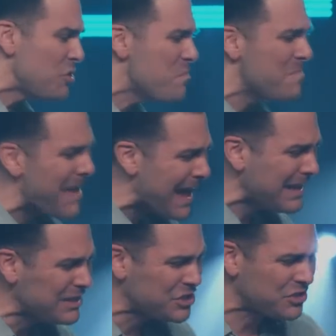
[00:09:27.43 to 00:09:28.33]
you
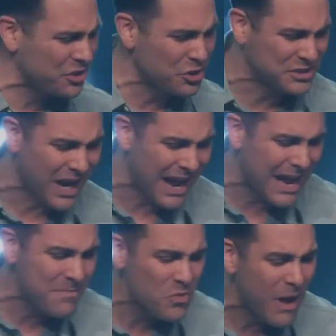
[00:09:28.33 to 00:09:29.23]
managed your
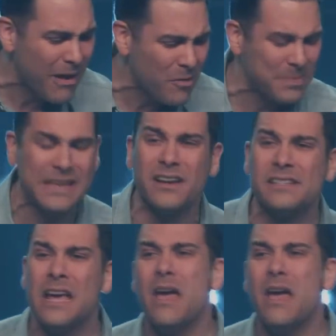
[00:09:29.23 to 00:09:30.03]
time well? Because